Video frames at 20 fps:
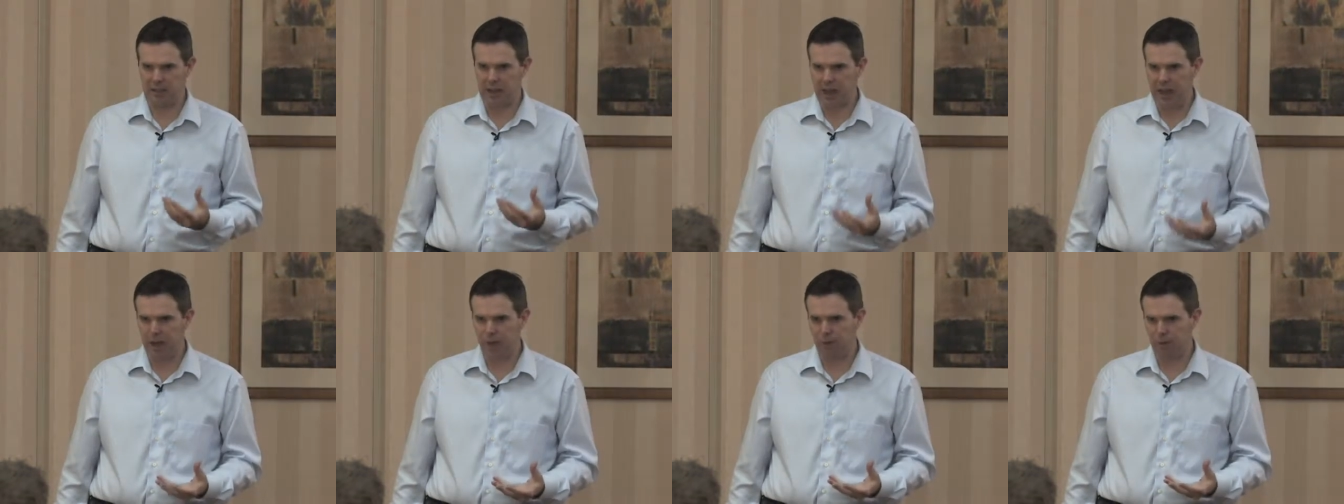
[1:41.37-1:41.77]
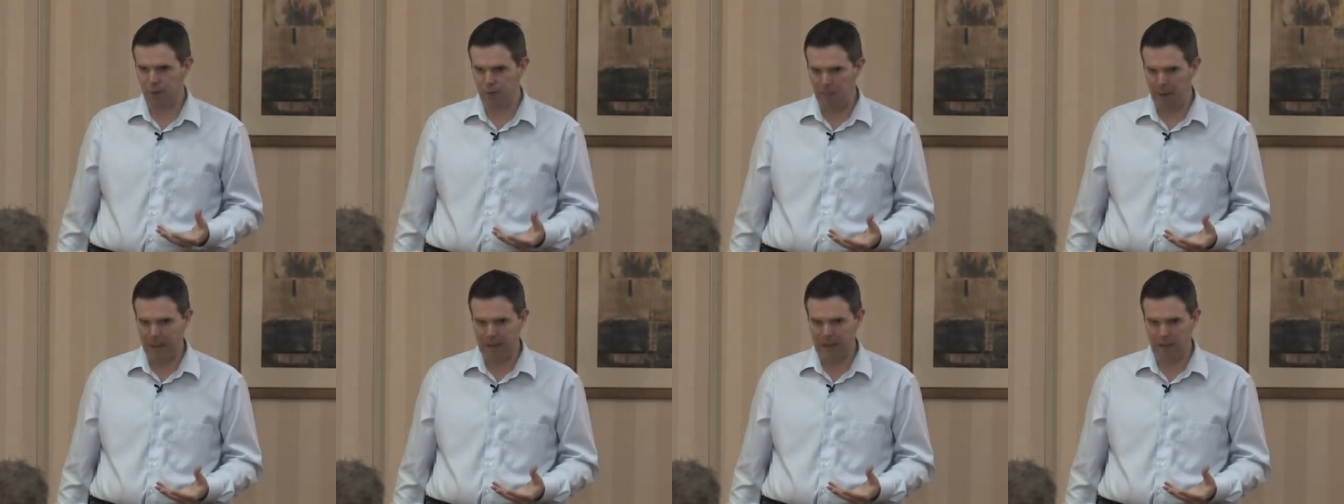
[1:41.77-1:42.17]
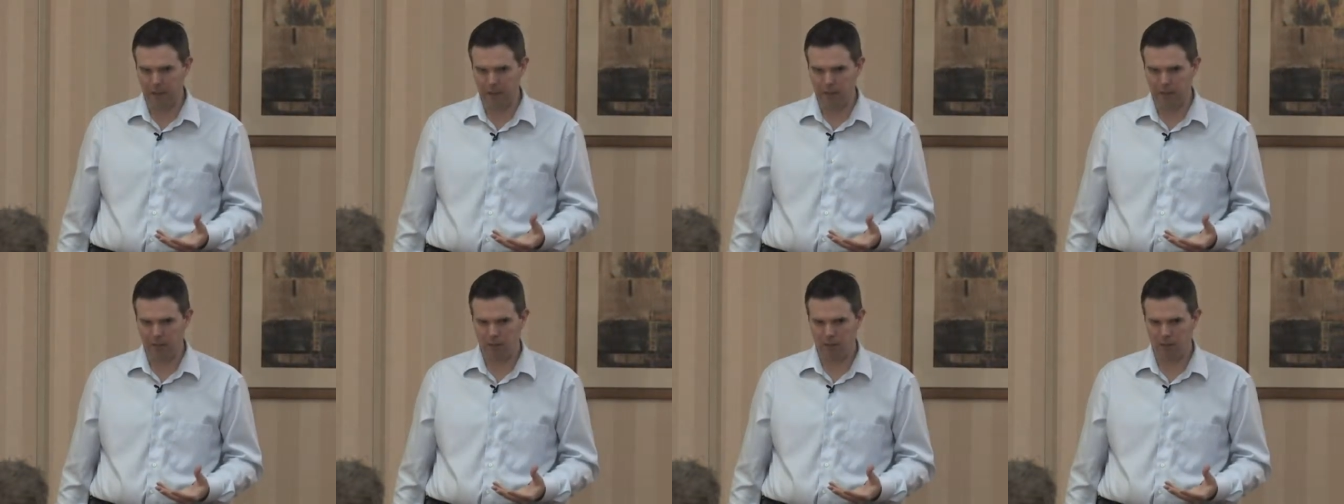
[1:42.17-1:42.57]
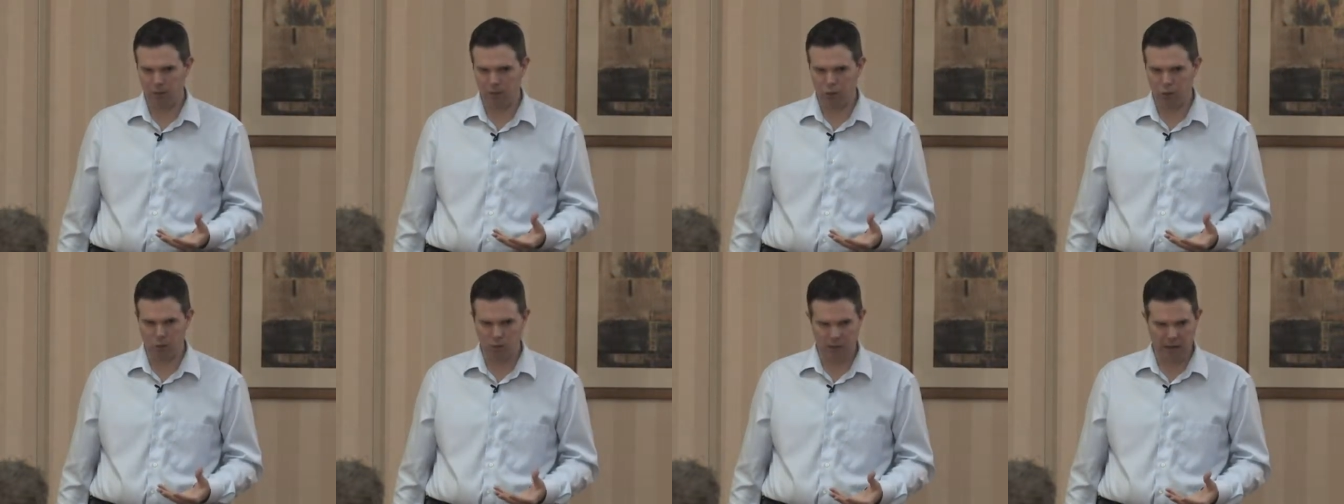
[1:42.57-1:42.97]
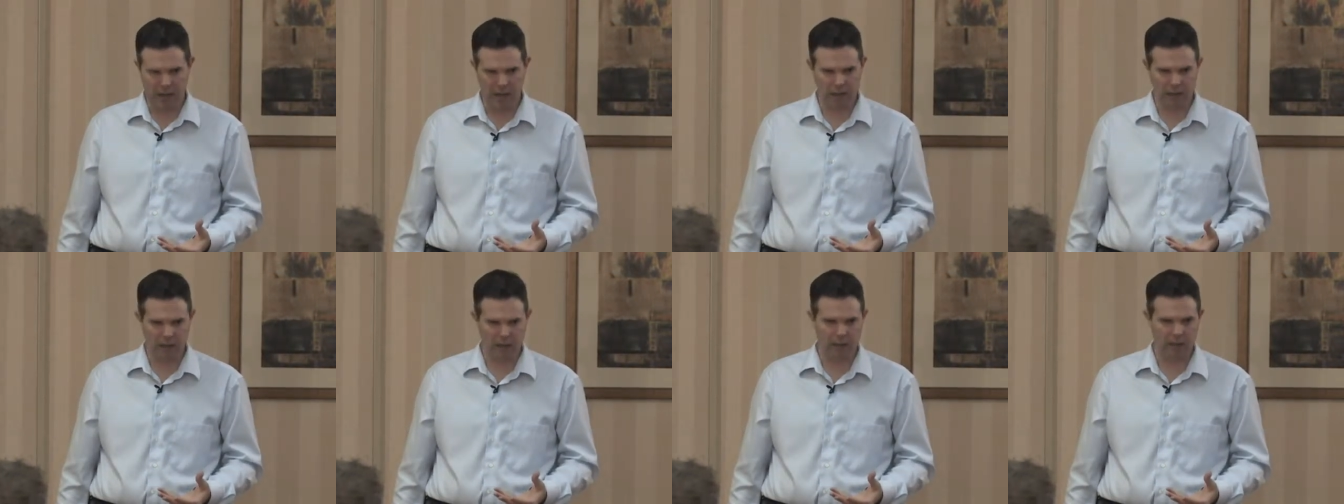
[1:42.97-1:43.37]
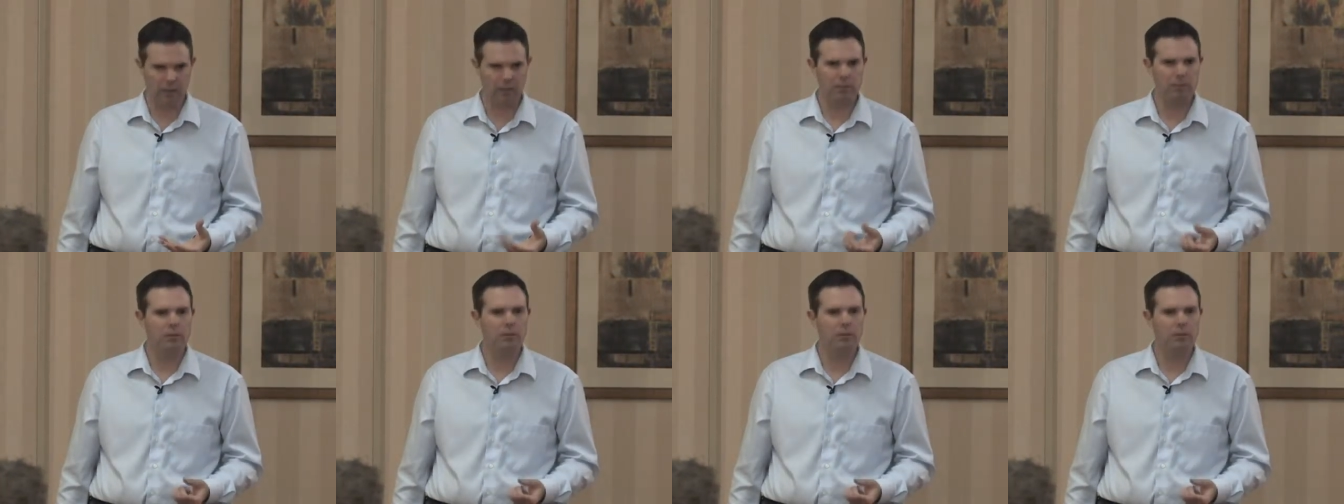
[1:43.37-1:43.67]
diaphragmatic tonality.